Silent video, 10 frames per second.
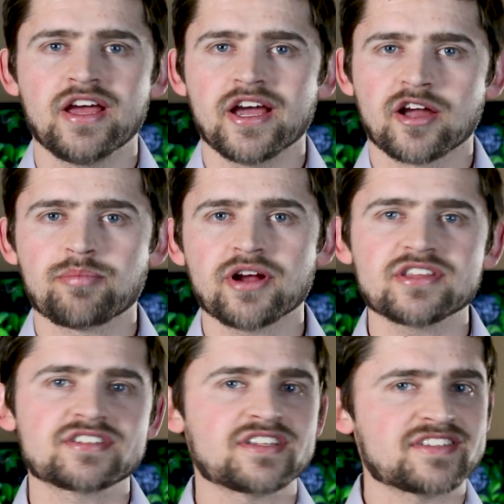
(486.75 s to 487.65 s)
Compare
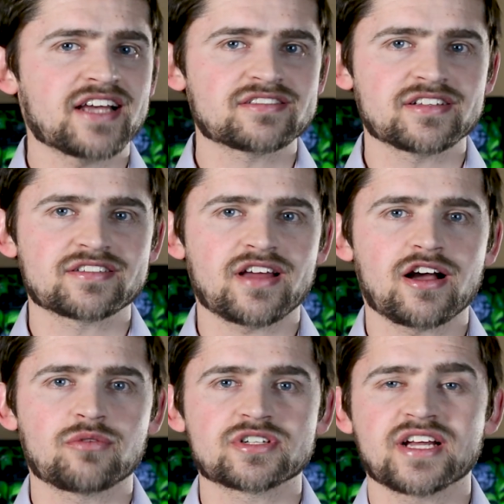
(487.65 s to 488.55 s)
this to Tesla
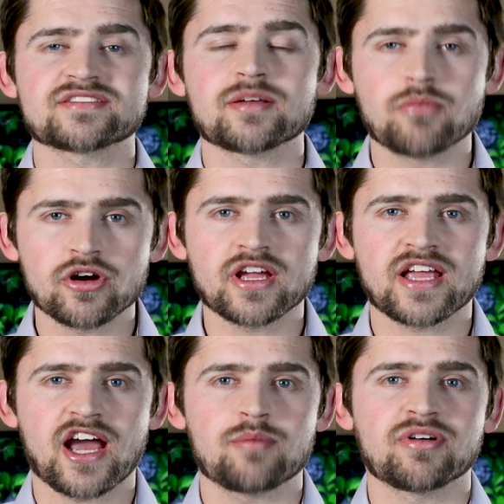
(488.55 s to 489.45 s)
stock, which has a market
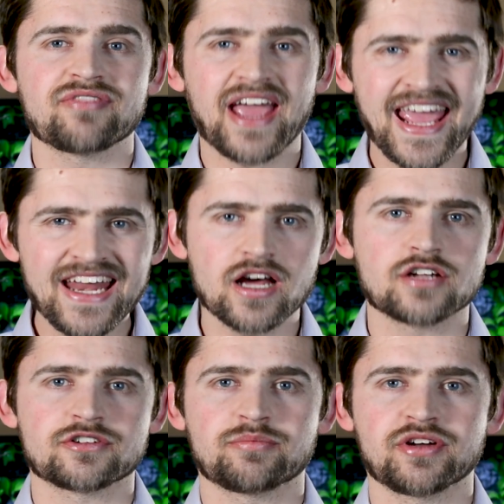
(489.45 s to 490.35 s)
cap of
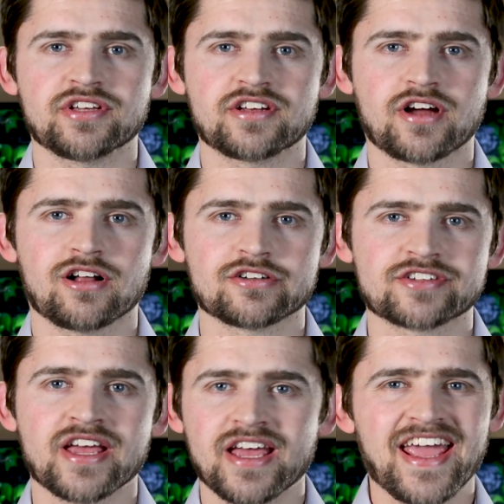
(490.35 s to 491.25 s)
$800 billion,
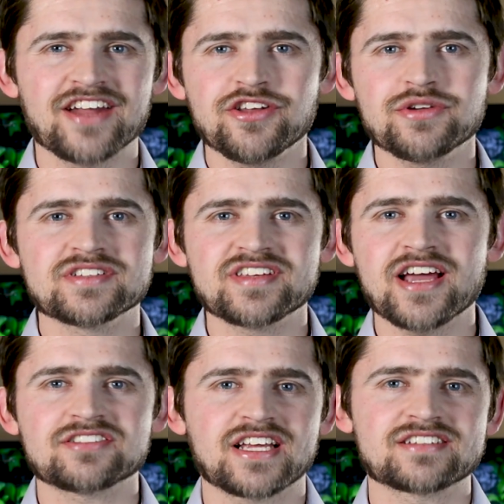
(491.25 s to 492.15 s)
and you can see
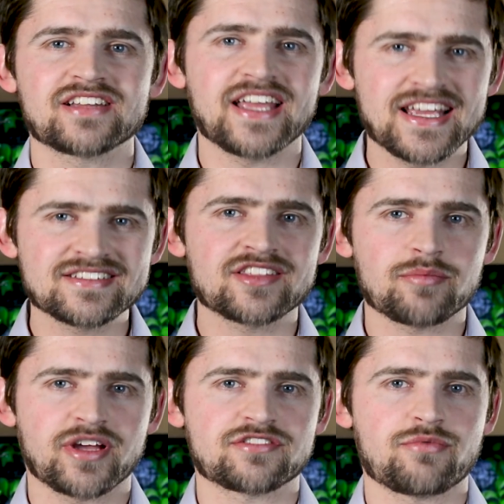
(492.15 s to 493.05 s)
how Tesla isn't the
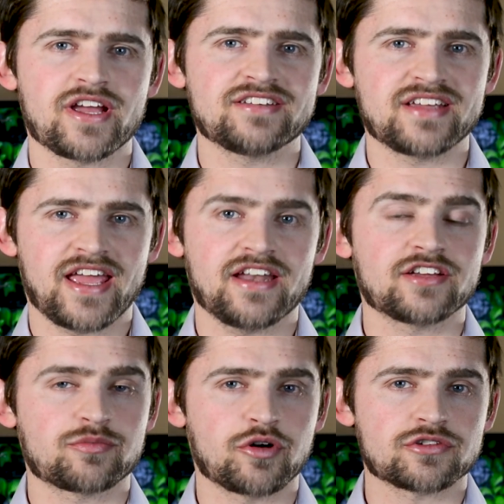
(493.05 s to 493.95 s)
best way to gain
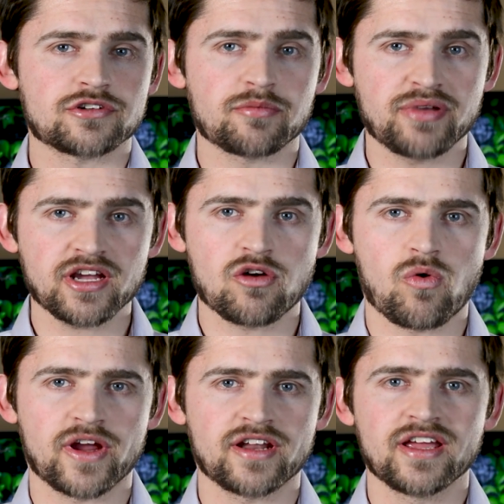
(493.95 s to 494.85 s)
exposure to
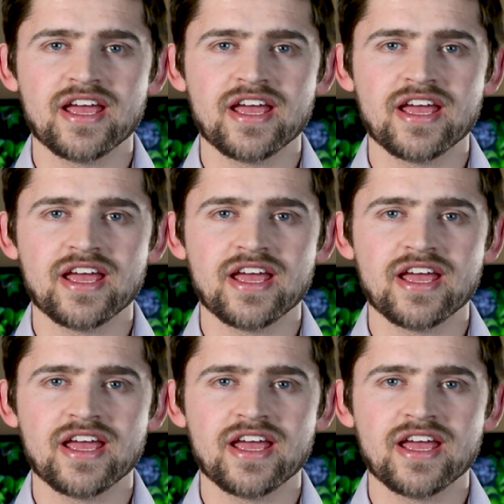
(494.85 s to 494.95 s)
Bitcoin.